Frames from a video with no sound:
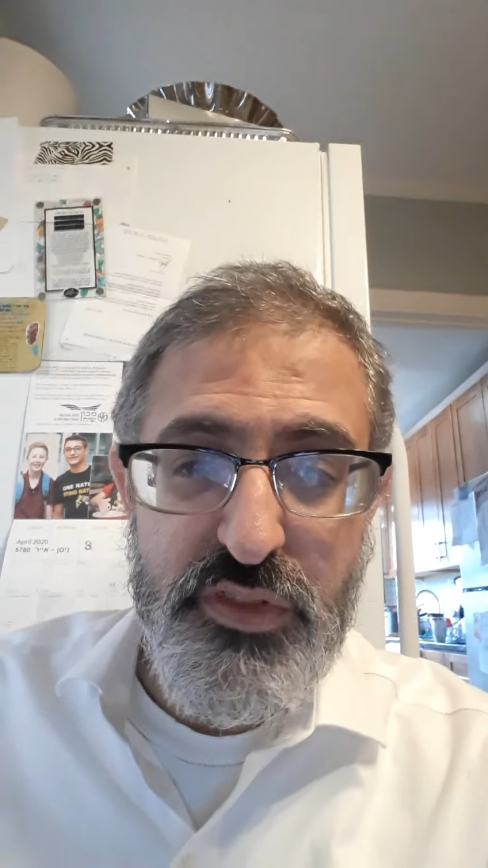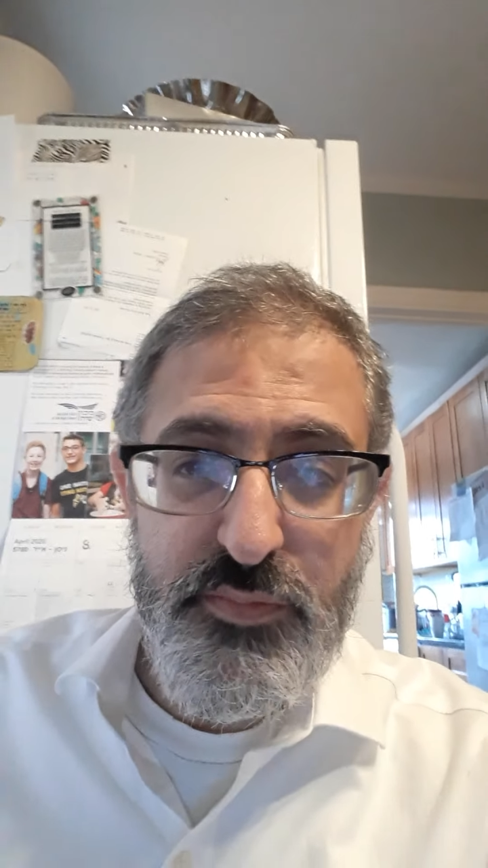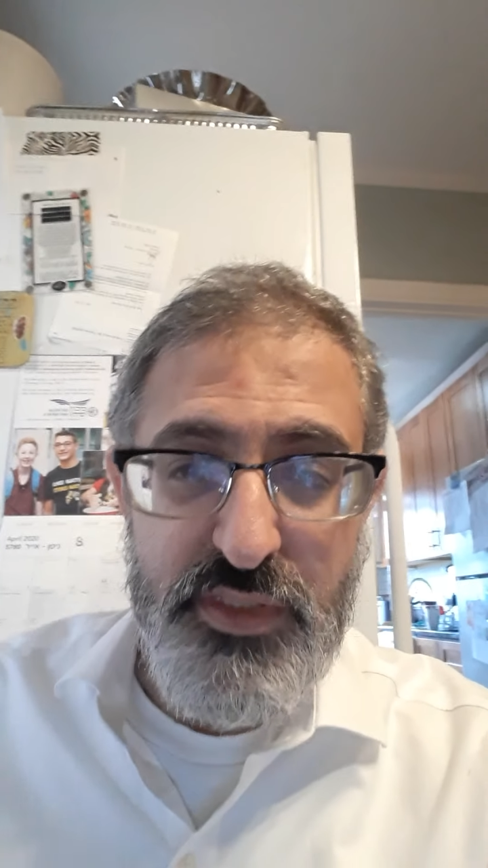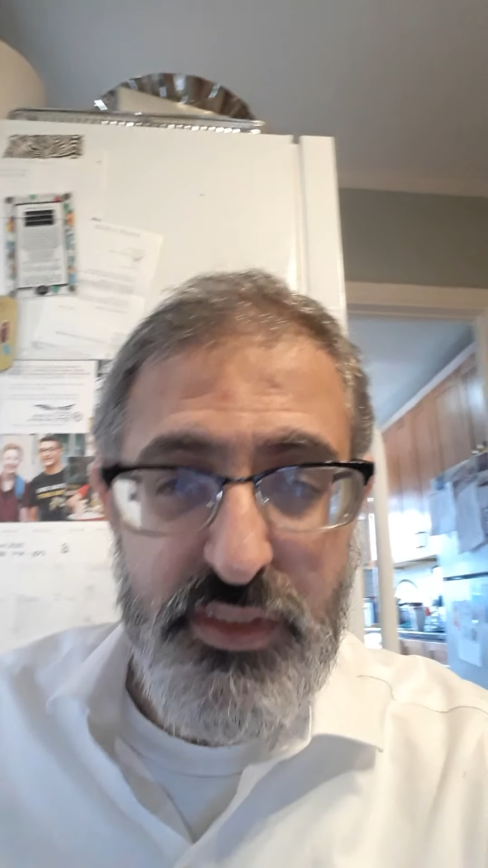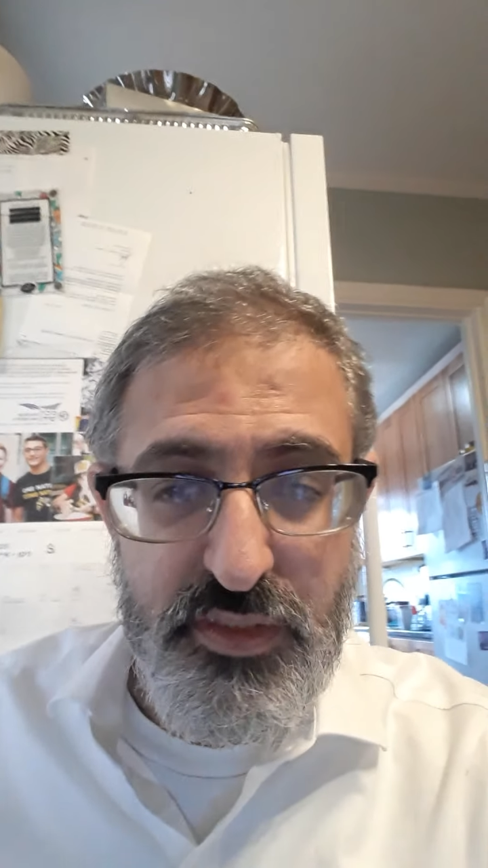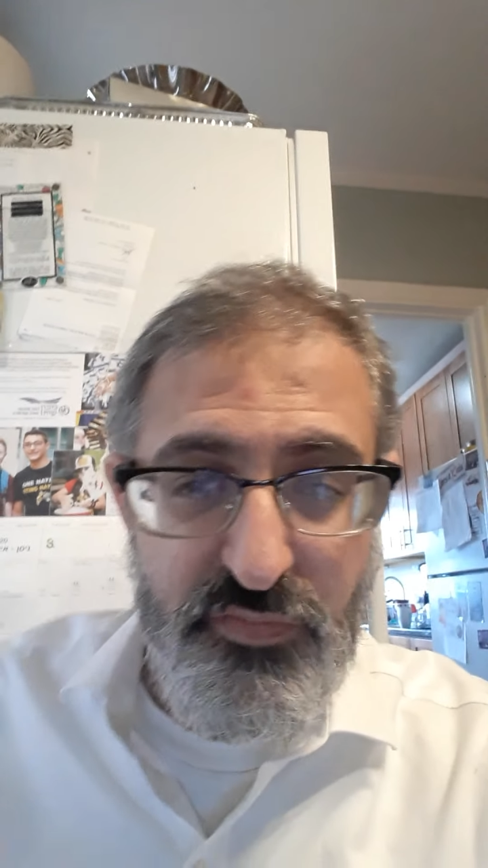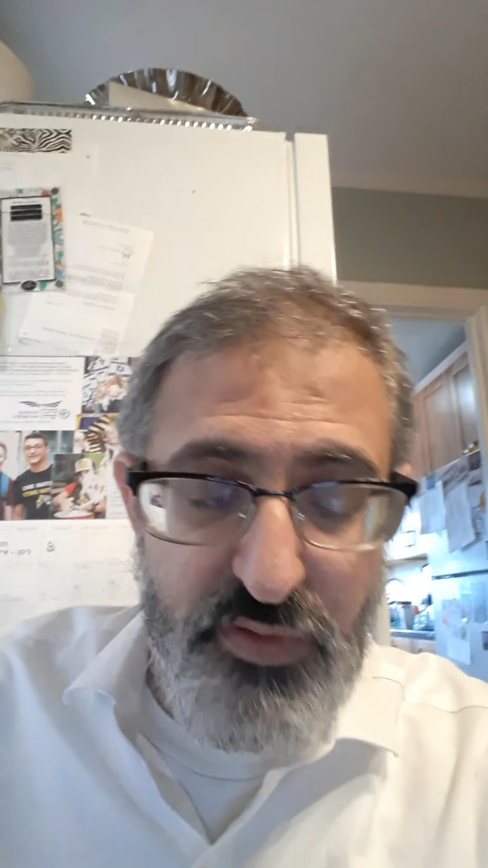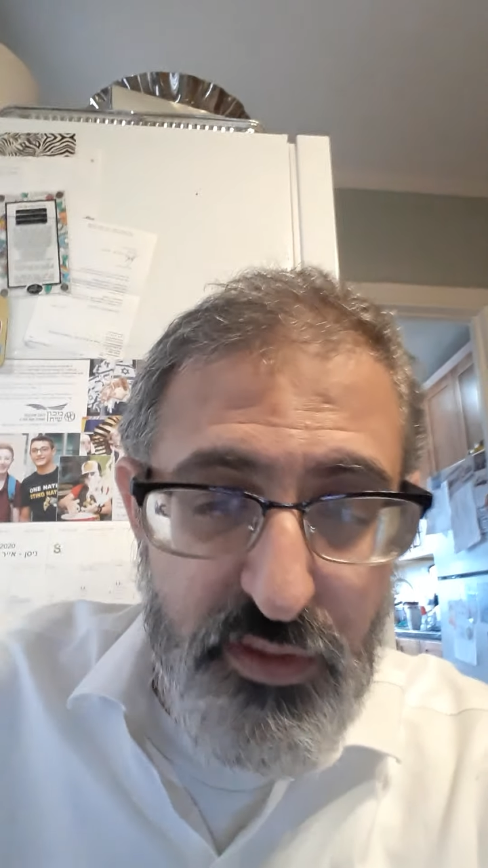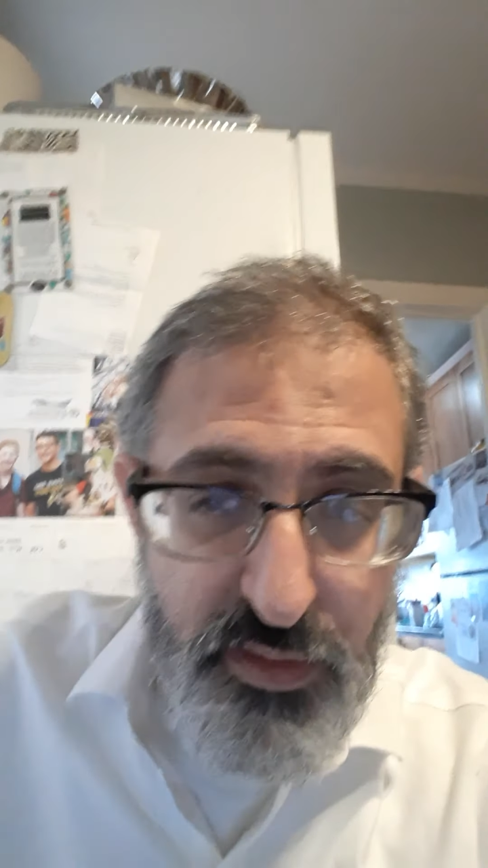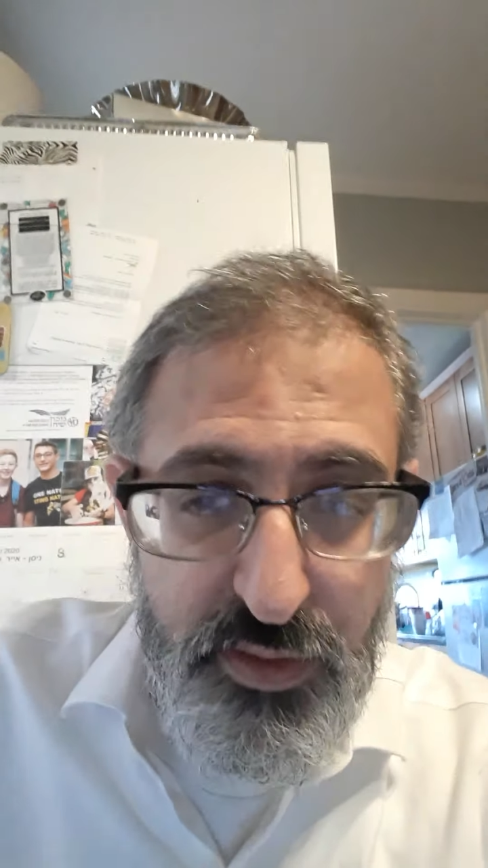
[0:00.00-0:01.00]

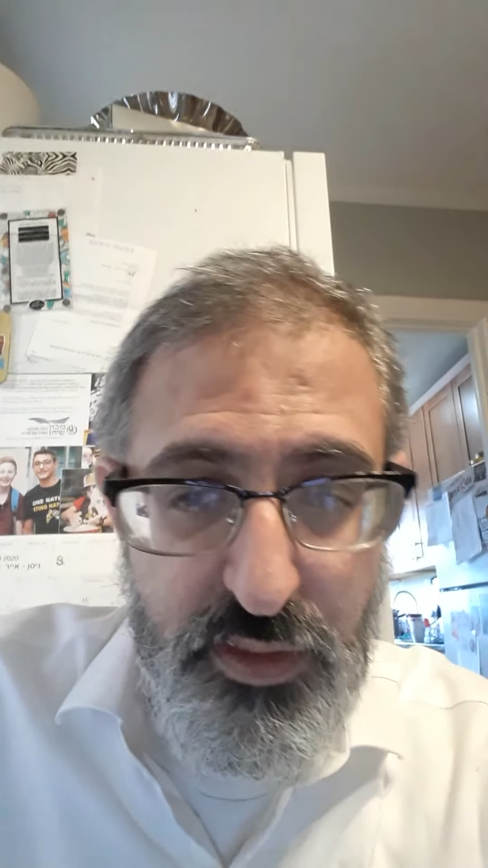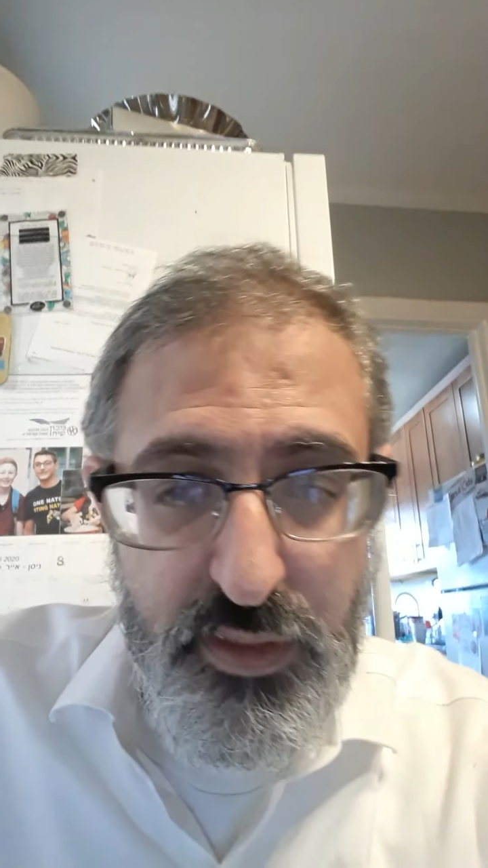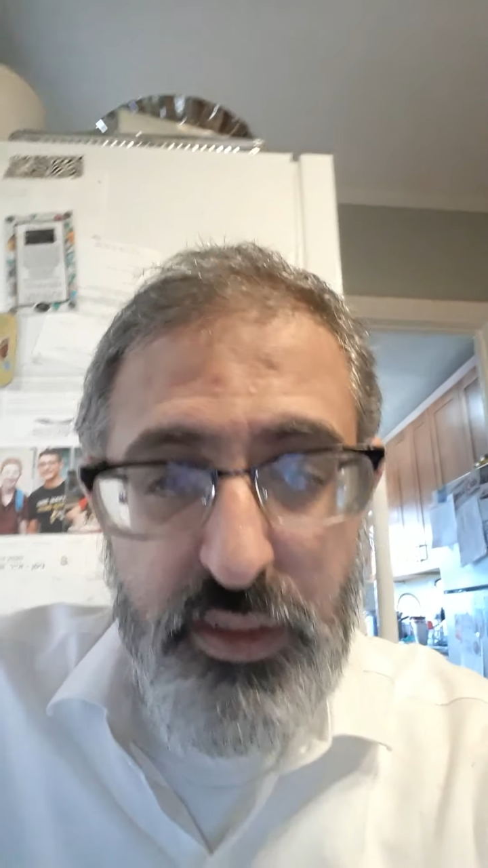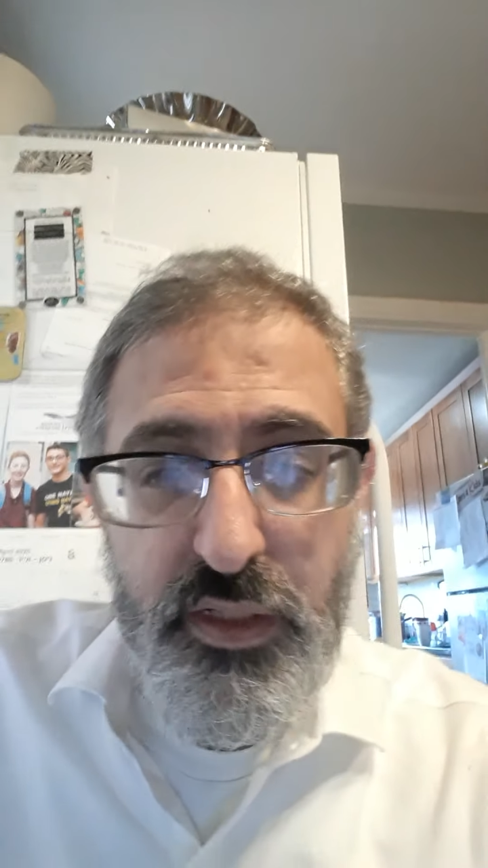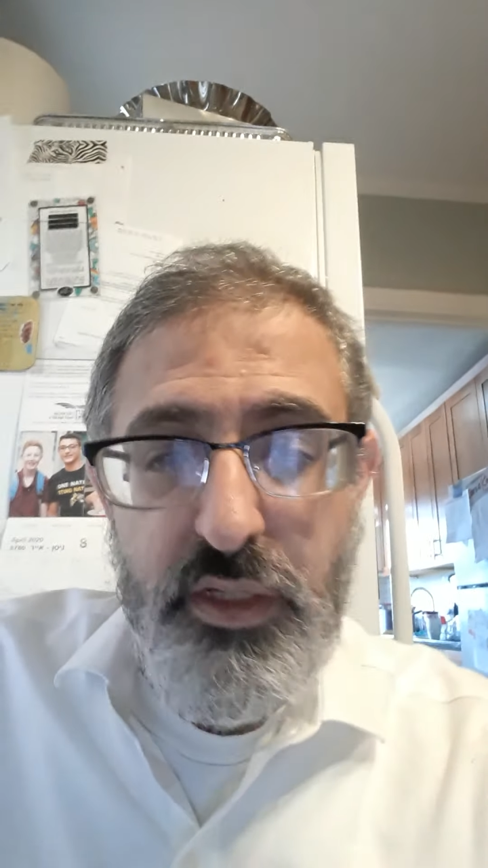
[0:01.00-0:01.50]
specifically